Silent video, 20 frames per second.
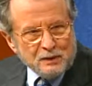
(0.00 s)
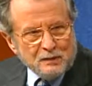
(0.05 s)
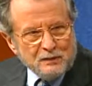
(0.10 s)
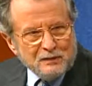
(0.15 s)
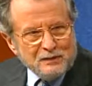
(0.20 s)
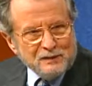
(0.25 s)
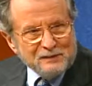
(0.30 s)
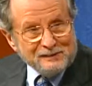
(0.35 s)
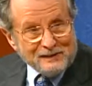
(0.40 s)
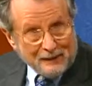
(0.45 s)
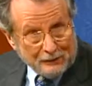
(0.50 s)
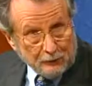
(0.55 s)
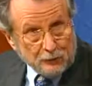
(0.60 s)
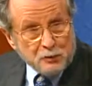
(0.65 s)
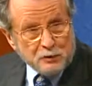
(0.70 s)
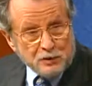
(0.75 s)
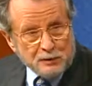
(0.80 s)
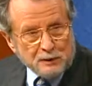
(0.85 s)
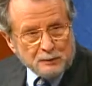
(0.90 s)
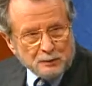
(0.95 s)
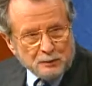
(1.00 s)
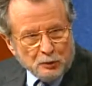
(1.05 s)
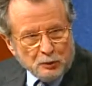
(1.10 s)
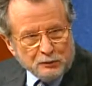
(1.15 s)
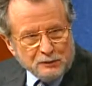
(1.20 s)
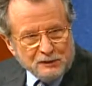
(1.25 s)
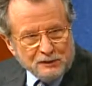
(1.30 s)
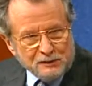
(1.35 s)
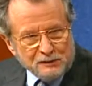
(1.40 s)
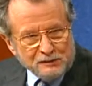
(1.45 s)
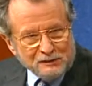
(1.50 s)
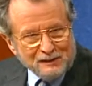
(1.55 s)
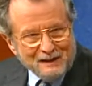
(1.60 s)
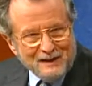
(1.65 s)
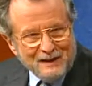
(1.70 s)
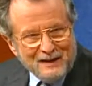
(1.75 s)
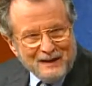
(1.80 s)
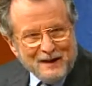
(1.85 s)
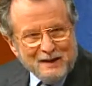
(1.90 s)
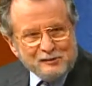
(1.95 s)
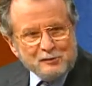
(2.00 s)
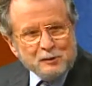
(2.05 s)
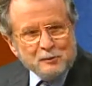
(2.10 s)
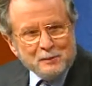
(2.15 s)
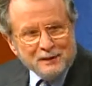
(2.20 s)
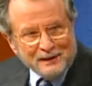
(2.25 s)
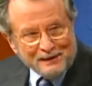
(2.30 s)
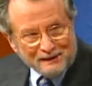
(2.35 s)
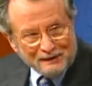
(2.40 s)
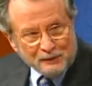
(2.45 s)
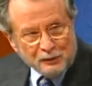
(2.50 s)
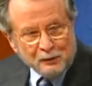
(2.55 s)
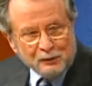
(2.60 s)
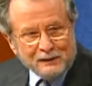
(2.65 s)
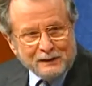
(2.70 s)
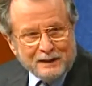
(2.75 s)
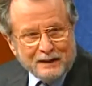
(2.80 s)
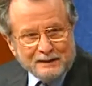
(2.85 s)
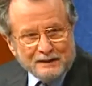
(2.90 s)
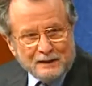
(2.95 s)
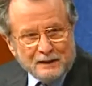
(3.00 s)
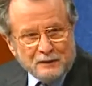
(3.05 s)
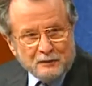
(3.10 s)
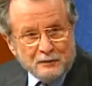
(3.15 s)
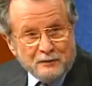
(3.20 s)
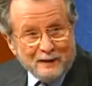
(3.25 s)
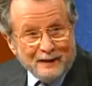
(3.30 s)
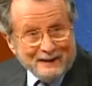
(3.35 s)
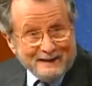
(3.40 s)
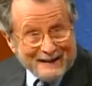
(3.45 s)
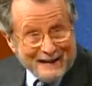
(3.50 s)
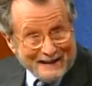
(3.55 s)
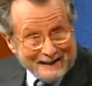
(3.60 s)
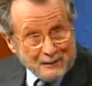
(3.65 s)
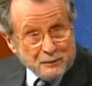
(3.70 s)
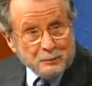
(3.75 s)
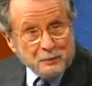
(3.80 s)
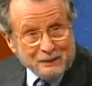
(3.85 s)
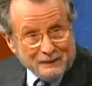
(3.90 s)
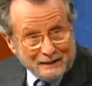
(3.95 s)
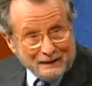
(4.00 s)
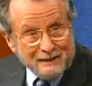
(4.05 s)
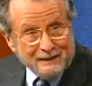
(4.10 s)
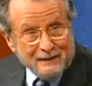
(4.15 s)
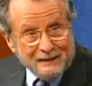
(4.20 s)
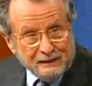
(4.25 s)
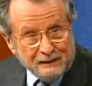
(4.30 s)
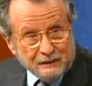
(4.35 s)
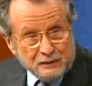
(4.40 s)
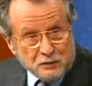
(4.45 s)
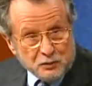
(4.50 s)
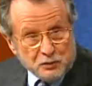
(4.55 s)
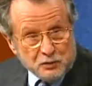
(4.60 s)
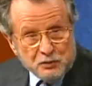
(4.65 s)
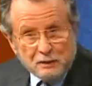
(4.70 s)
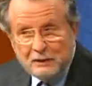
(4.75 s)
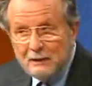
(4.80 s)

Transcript: of these allergenic proteins has to be clearly identified and in plain English.